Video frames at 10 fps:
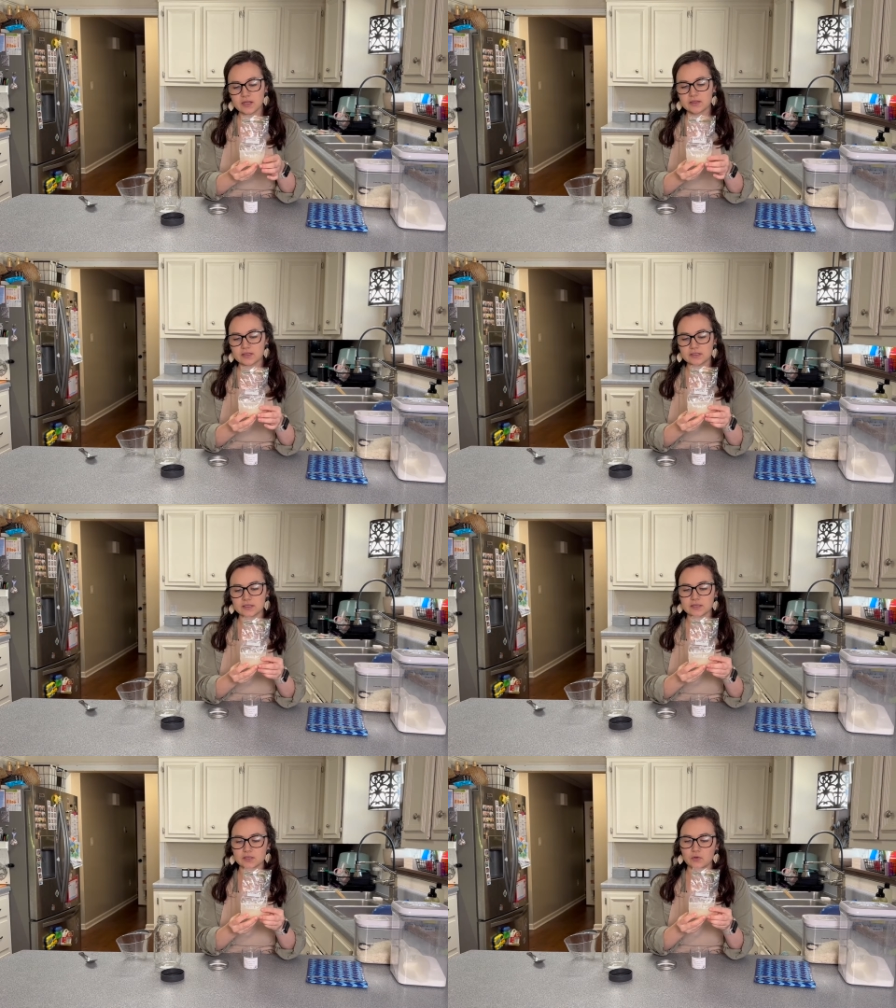This
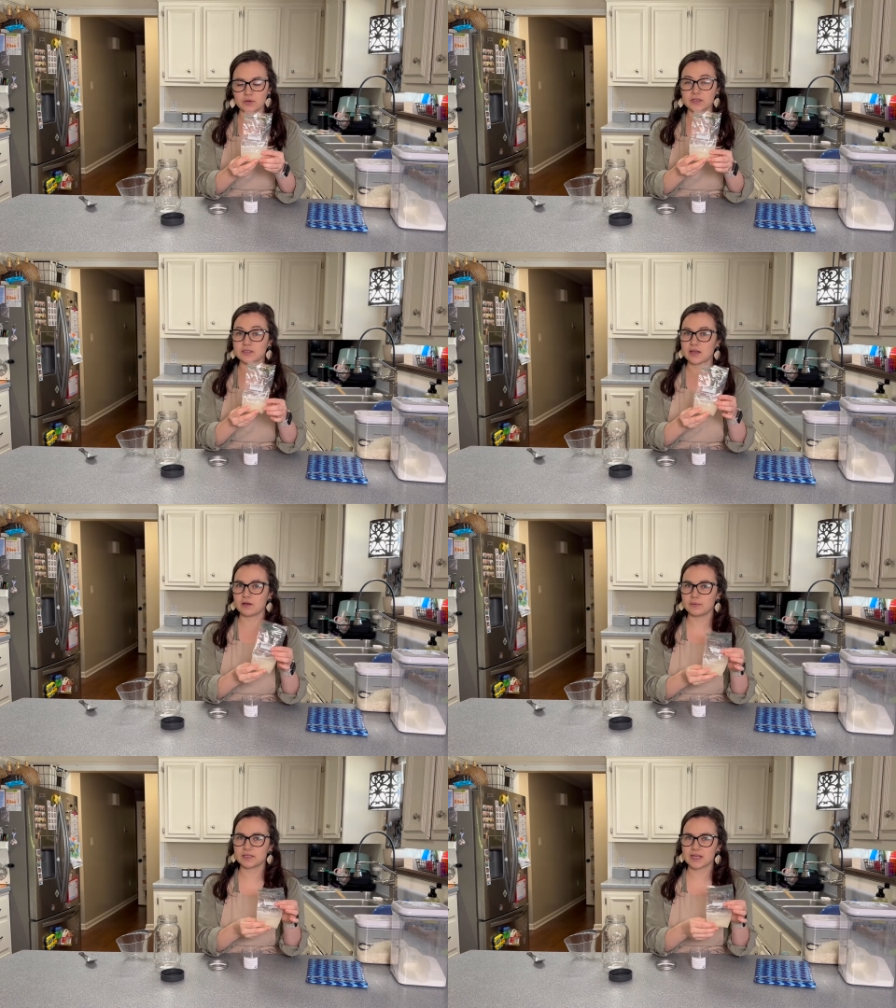is going to
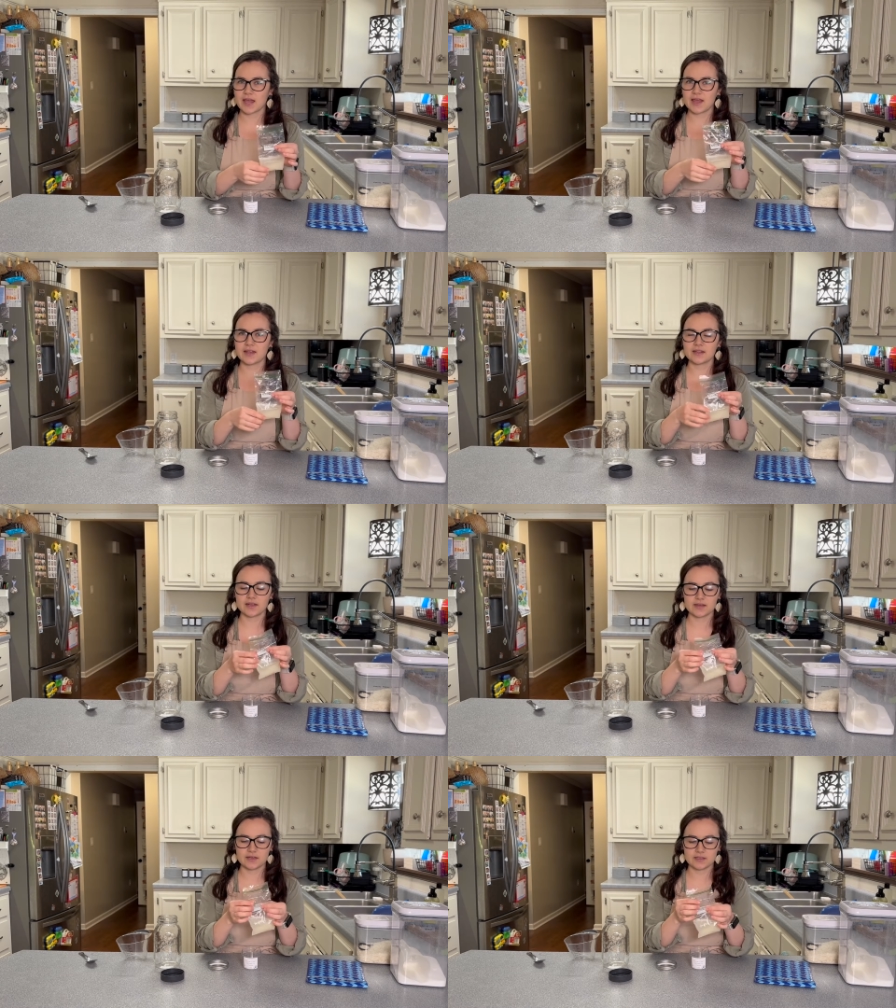help indicate that
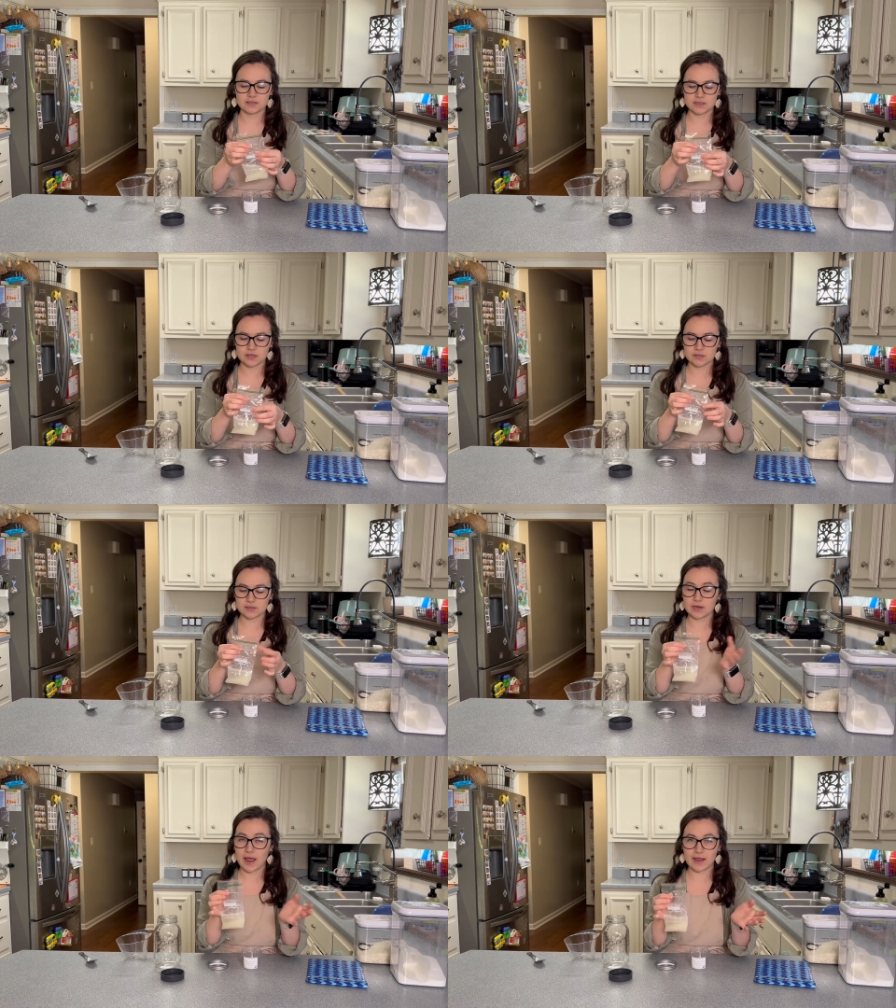it is
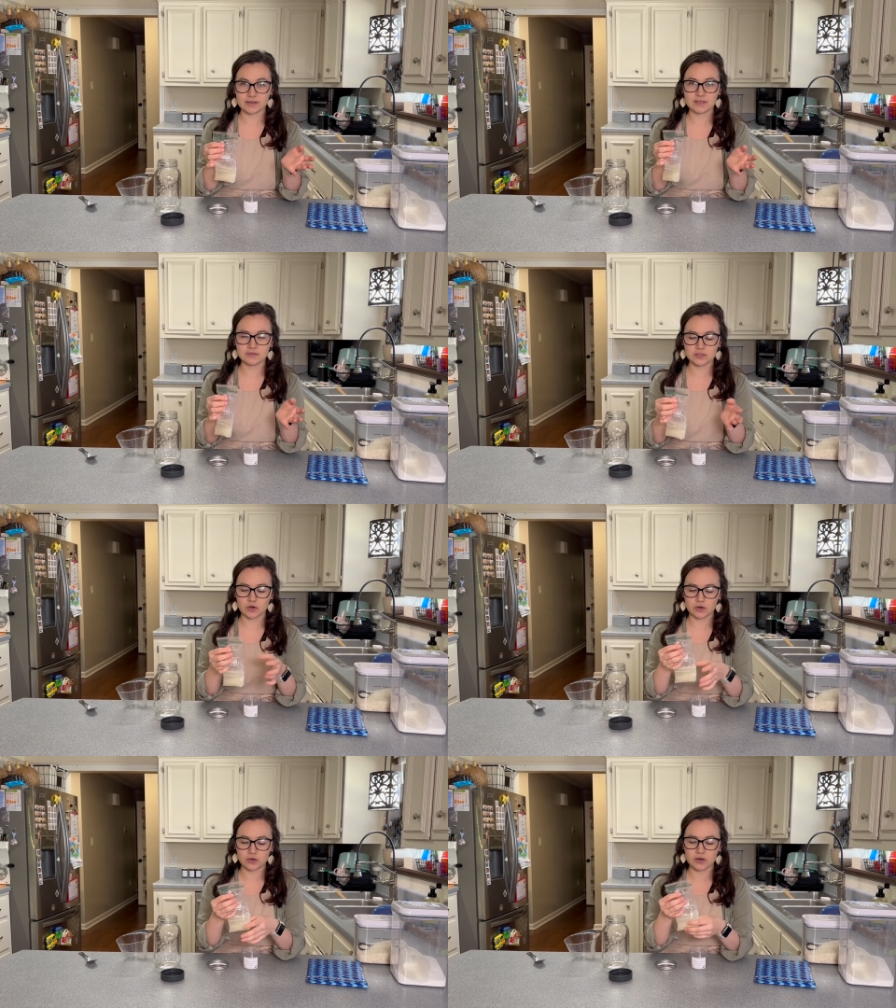an active
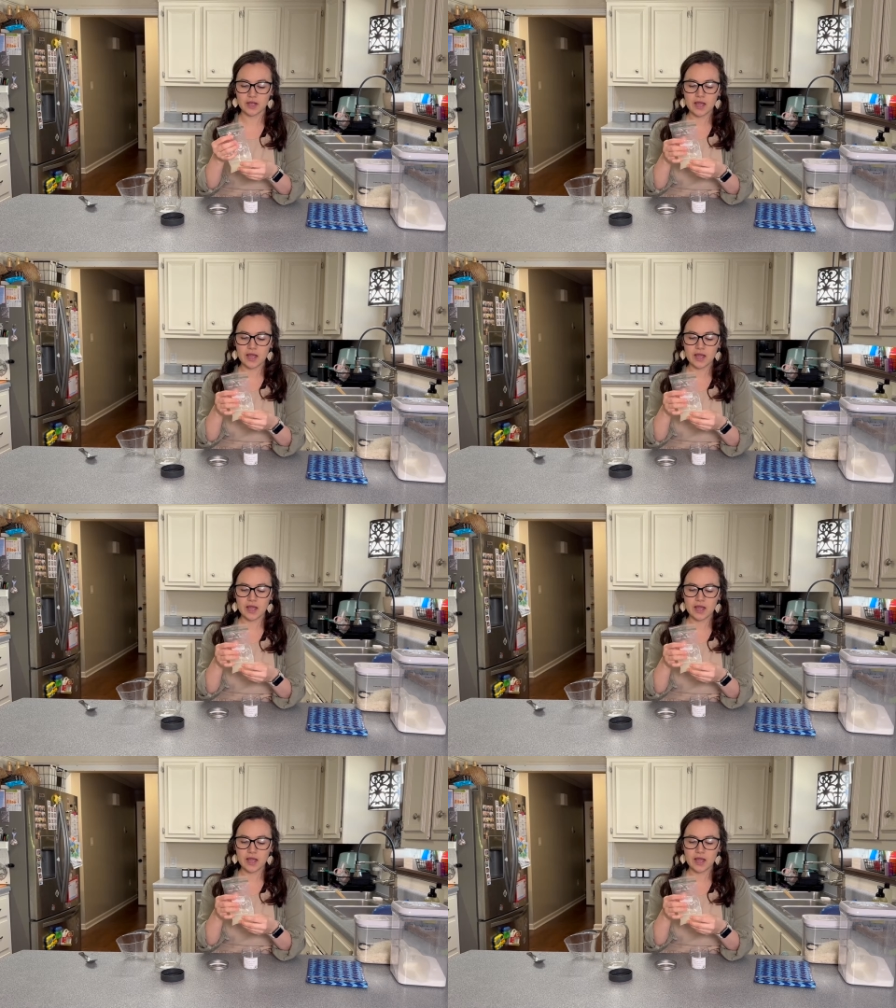starter.